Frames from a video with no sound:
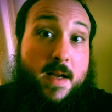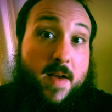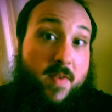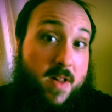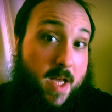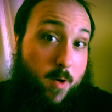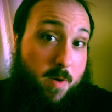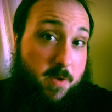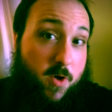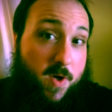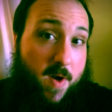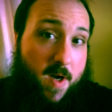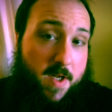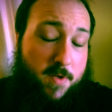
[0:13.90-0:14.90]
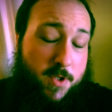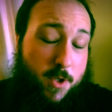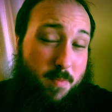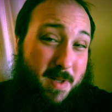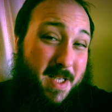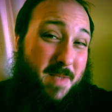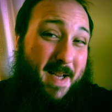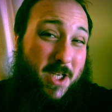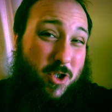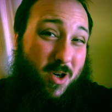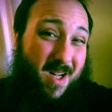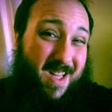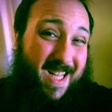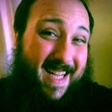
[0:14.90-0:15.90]
If you like what I'm doing here on YouTube, please make
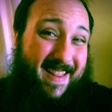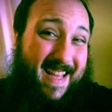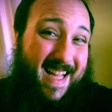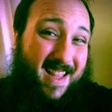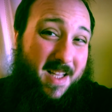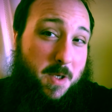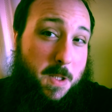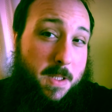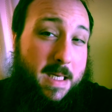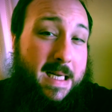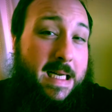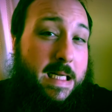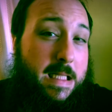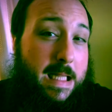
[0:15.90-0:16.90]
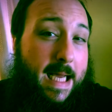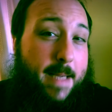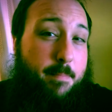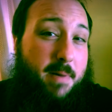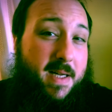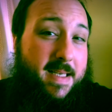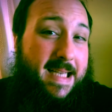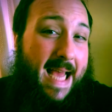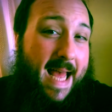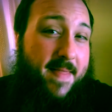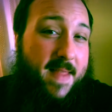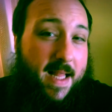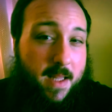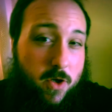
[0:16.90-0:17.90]
sure to click that little like button
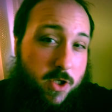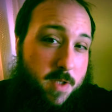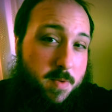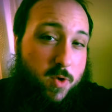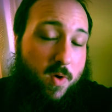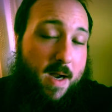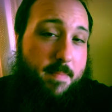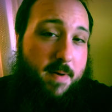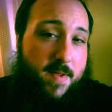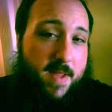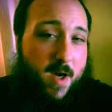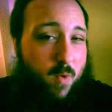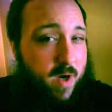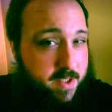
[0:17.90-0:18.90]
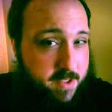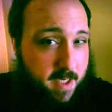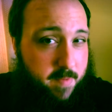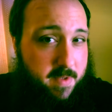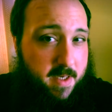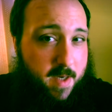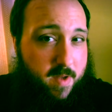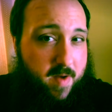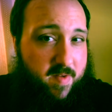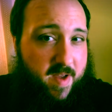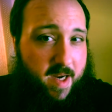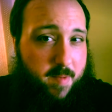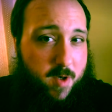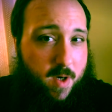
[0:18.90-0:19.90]
and that little subscribe button. That way you stay up to date with
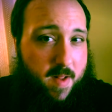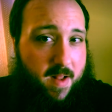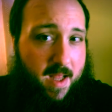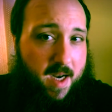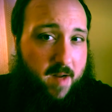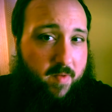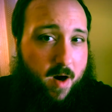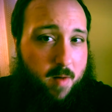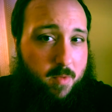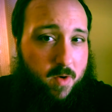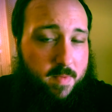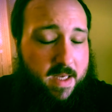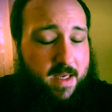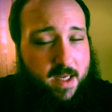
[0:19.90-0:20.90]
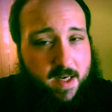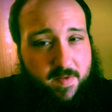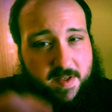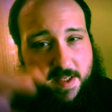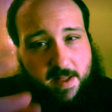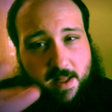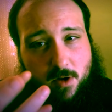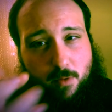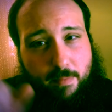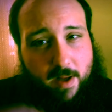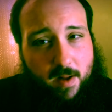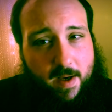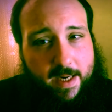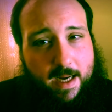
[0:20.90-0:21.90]
everything I'm doing on the land of Carmel. And if you see that little
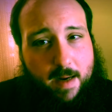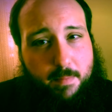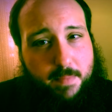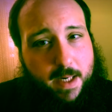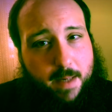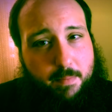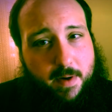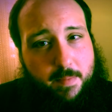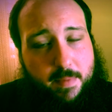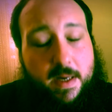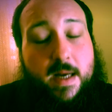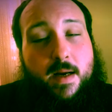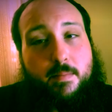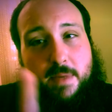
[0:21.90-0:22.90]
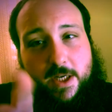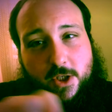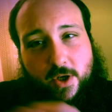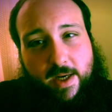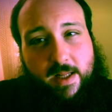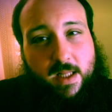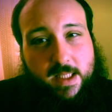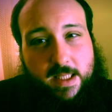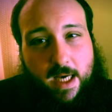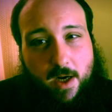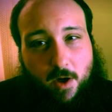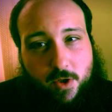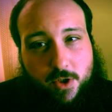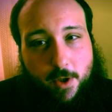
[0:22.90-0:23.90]
bell icon pop up, make sure you click
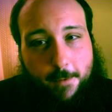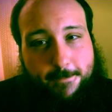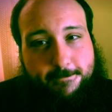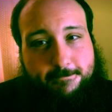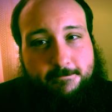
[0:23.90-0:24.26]
that also.